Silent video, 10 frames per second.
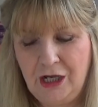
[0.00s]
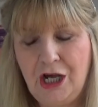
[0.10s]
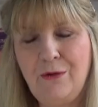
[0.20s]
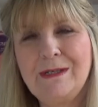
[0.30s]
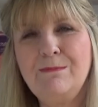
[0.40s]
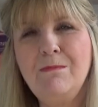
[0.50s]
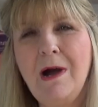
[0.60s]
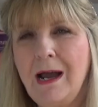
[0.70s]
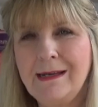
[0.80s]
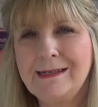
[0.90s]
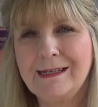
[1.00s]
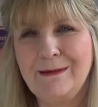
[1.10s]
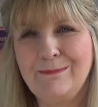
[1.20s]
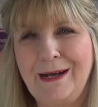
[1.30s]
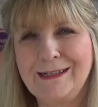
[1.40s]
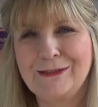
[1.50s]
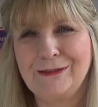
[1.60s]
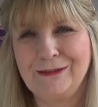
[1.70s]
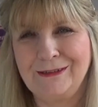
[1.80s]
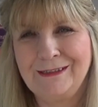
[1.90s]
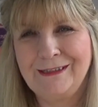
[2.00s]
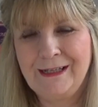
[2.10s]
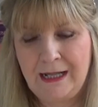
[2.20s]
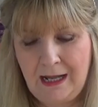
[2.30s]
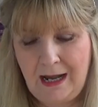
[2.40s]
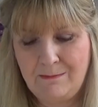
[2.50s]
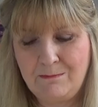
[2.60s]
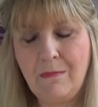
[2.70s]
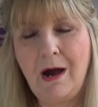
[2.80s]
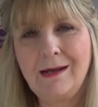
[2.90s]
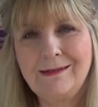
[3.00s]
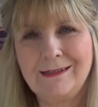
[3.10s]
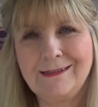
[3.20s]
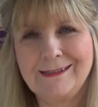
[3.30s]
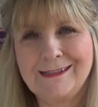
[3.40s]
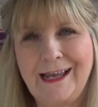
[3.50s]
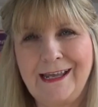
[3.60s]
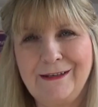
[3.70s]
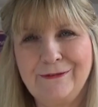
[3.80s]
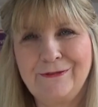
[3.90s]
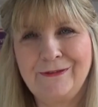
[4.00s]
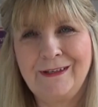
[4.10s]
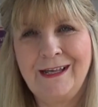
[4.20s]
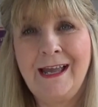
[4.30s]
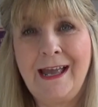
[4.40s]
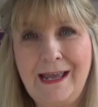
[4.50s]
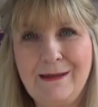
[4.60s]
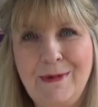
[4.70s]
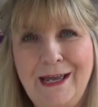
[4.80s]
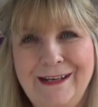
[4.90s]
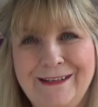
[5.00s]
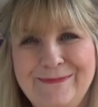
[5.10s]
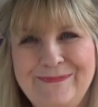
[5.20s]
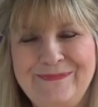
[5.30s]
who is mighty in battle and mighty to save. Amen.